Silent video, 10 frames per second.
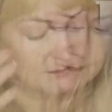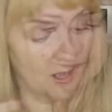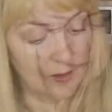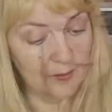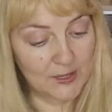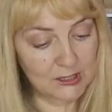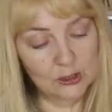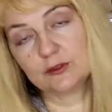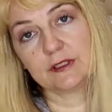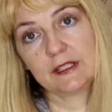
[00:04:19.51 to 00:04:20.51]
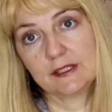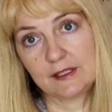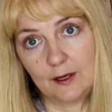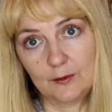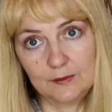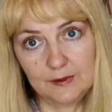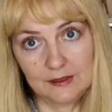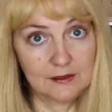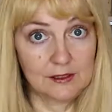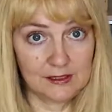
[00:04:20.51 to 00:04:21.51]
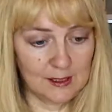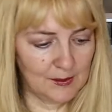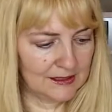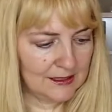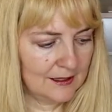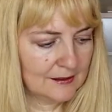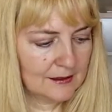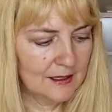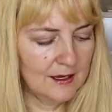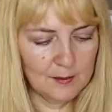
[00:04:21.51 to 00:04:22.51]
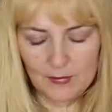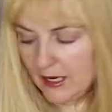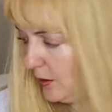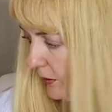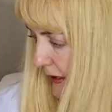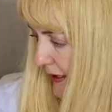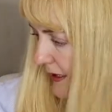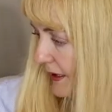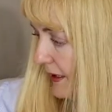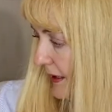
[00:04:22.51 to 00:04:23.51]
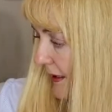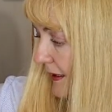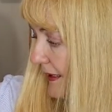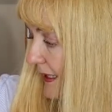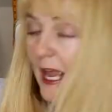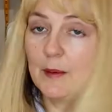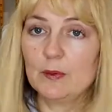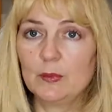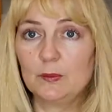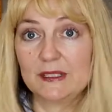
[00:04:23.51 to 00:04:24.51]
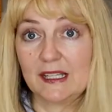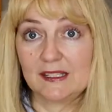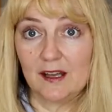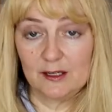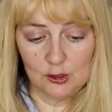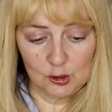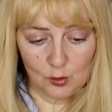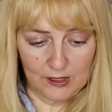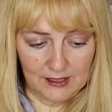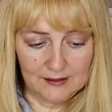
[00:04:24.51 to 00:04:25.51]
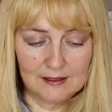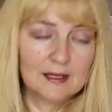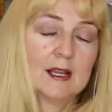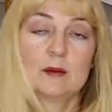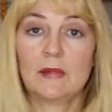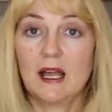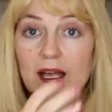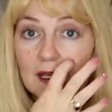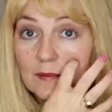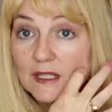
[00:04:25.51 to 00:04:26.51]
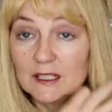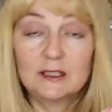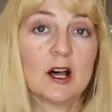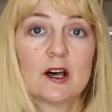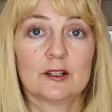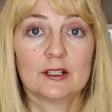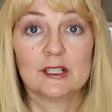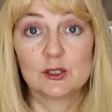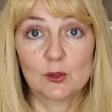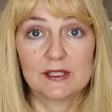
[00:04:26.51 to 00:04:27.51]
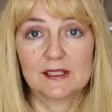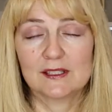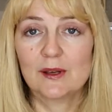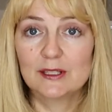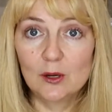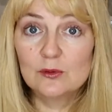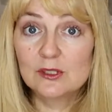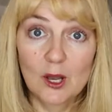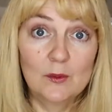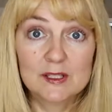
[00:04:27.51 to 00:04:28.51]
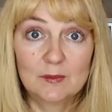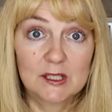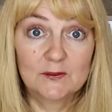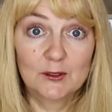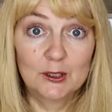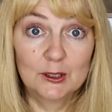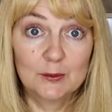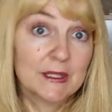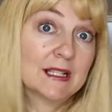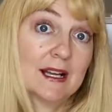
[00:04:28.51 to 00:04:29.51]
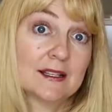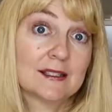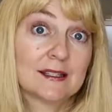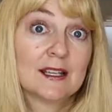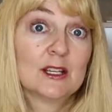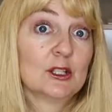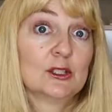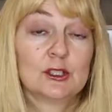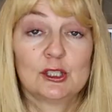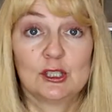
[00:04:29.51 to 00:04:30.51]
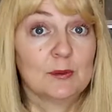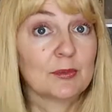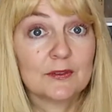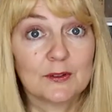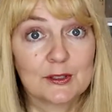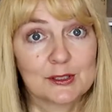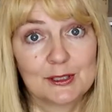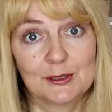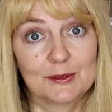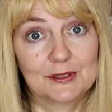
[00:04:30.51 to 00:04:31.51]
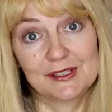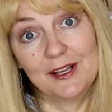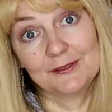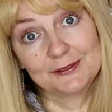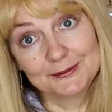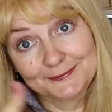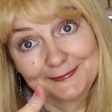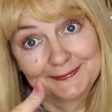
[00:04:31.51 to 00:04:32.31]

All of my children can sew to some extent. My oldest is capable but does not enjoy it. My middle daughter enjoys it, so I don't sew as much for her because she prefers to do it herself.